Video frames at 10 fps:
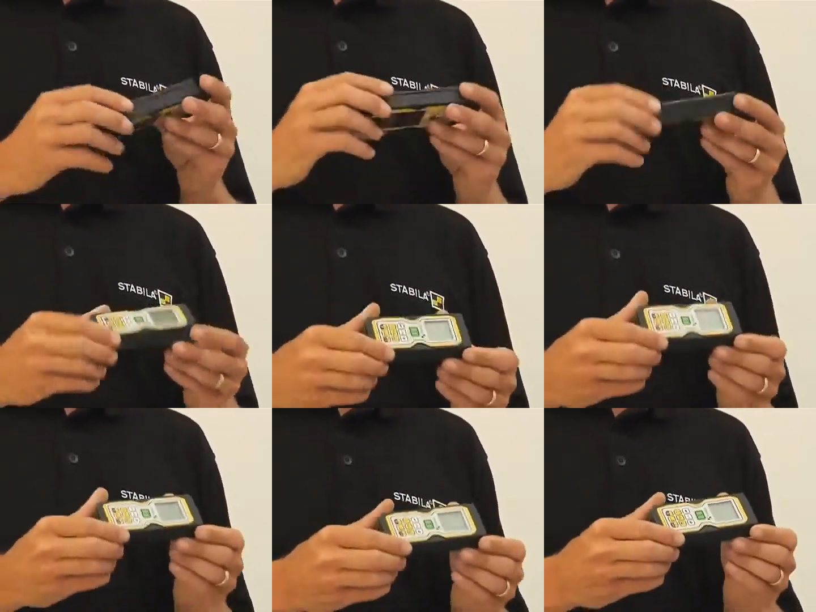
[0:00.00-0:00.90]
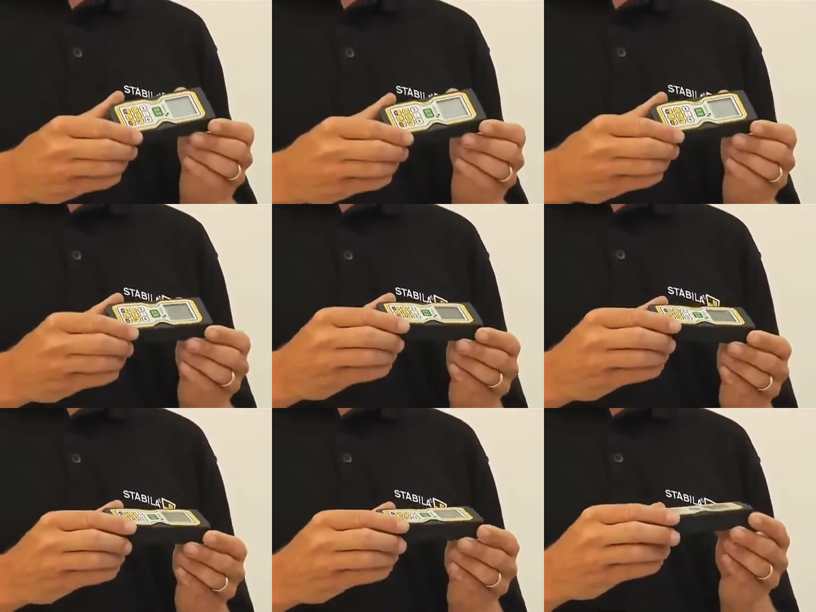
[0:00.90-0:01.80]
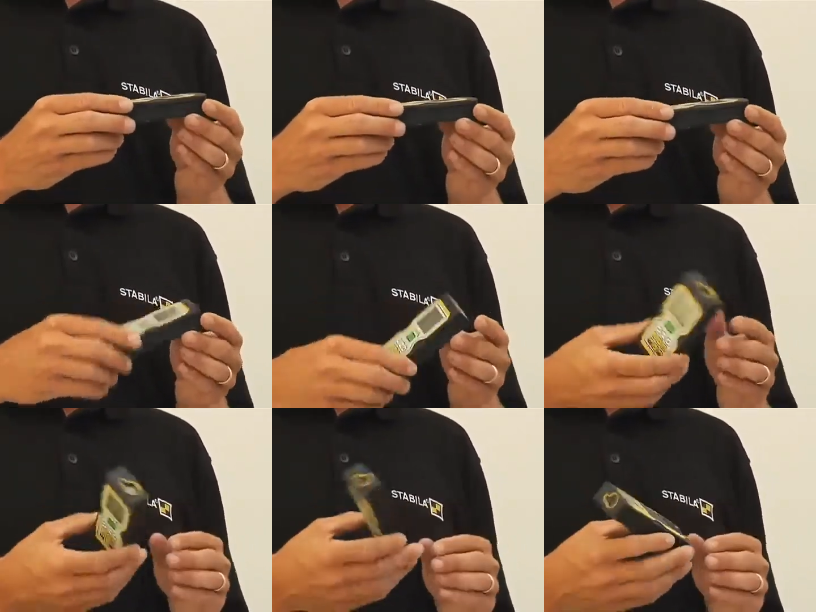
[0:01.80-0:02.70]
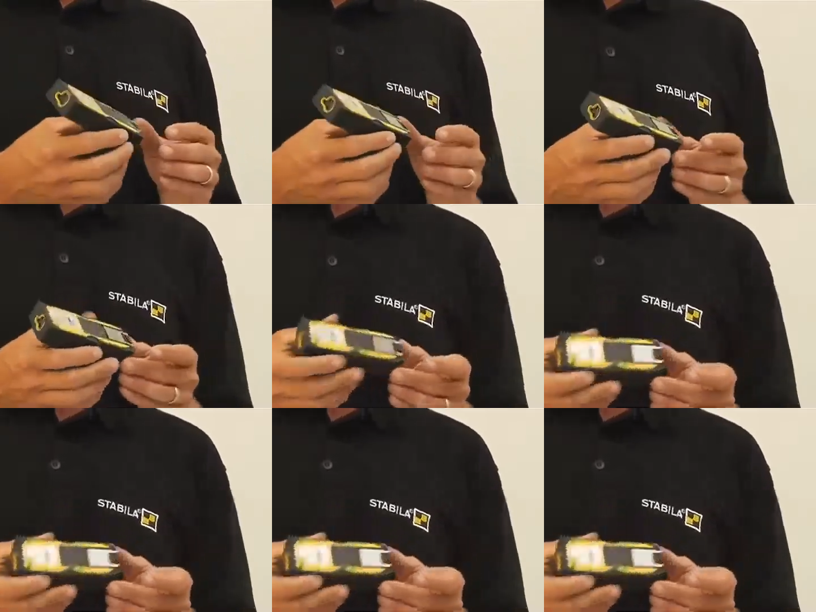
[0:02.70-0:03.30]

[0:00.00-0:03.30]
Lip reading: No face is visible, so there are no lips to read.